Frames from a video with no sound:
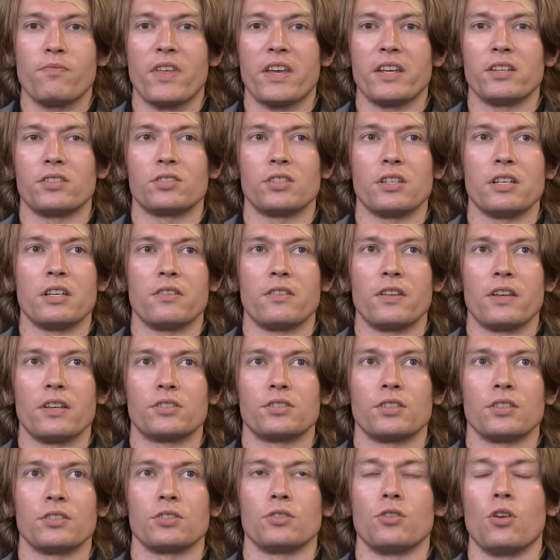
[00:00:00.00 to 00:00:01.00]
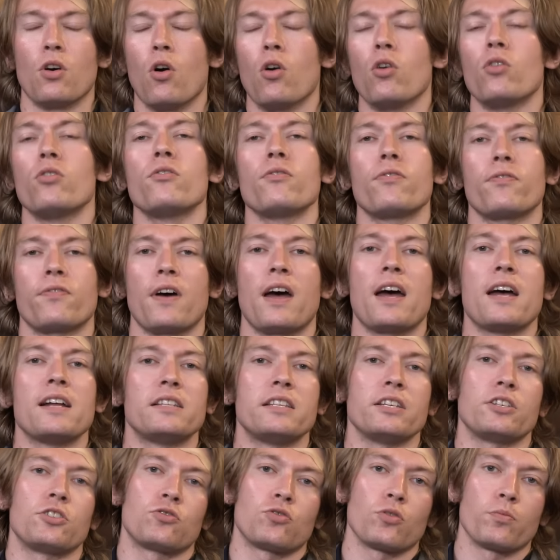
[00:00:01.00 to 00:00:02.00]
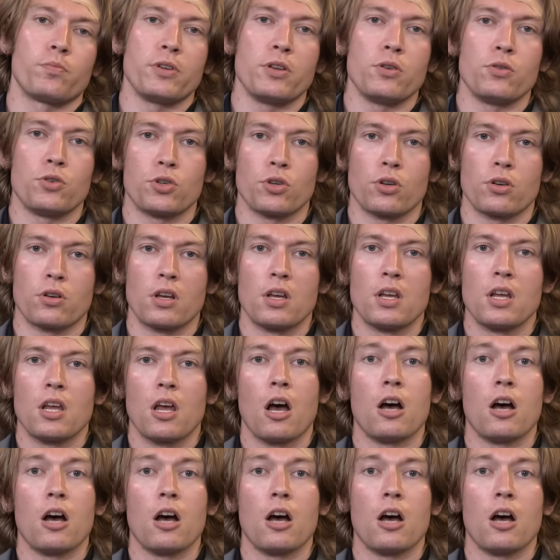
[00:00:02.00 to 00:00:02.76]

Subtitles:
They see this as an unfair distribution